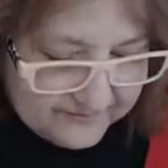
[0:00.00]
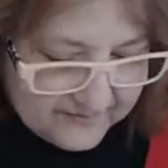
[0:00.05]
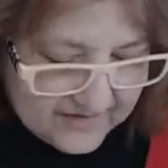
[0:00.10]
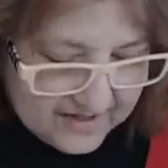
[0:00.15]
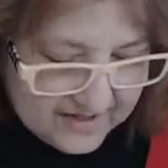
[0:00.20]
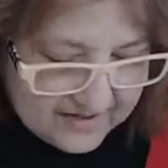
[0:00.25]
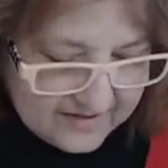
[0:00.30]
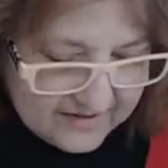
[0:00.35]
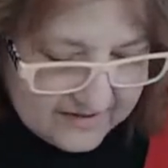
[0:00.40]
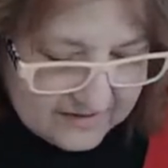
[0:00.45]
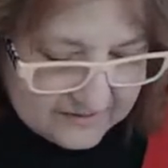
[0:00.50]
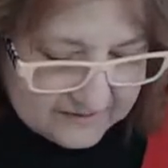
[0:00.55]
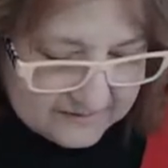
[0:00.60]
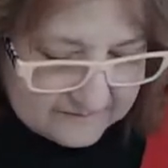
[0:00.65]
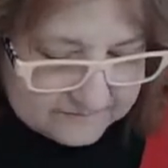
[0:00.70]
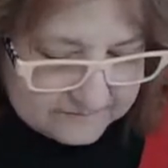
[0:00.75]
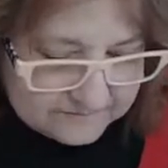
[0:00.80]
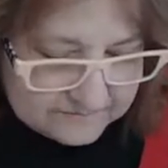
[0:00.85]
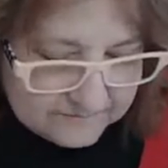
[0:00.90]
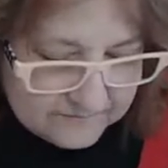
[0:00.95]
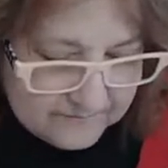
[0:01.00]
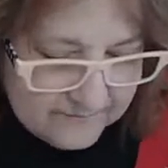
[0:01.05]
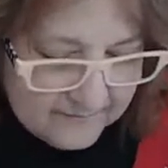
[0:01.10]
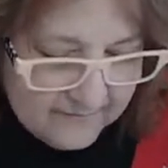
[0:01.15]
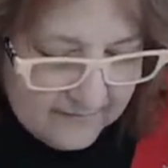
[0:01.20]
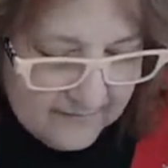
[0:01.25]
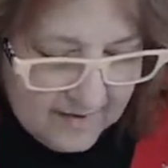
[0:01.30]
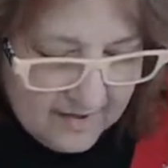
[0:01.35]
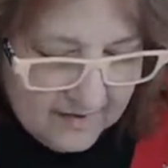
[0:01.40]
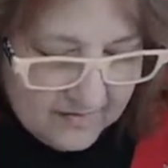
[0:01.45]
thing here.
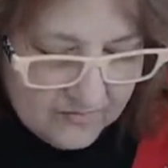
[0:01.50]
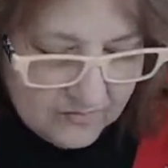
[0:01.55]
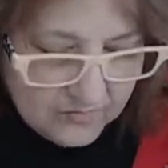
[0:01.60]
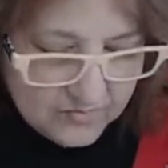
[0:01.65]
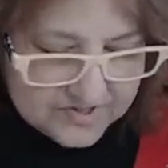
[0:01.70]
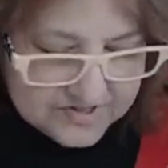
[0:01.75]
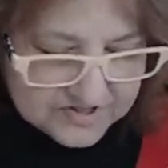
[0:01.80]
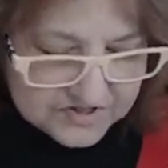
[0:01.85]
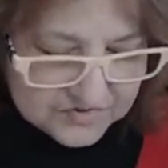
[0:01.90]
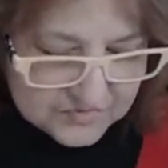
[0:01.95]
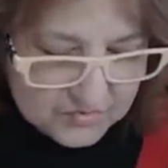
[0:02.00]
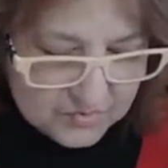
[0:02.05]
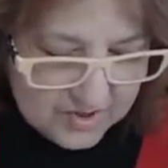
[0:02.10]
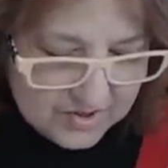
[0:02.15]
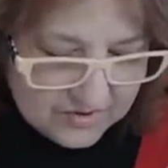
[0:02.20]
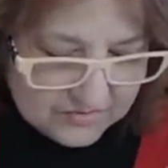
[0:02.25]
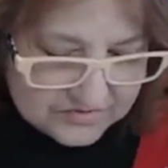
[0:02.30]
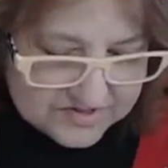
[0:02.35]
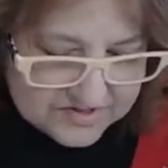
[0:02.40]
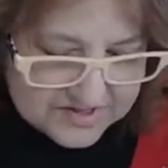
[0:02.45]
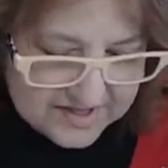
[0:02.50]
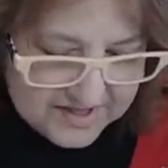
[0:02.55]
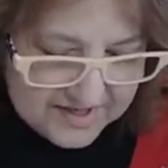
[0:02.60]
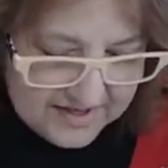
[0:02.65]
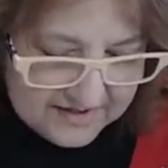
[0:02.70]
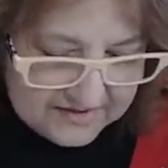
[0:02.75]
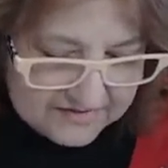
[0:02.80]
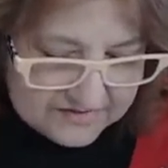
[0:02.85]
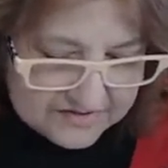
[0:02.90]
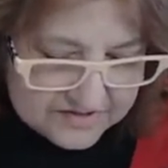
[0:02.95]
The wisdom quotes
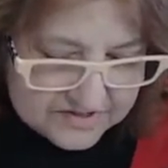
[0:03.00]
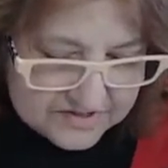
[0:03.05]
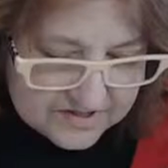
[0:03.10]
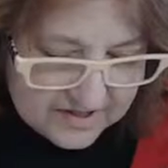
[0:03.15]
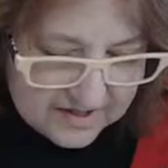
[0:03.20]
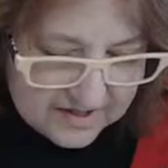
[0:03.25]
and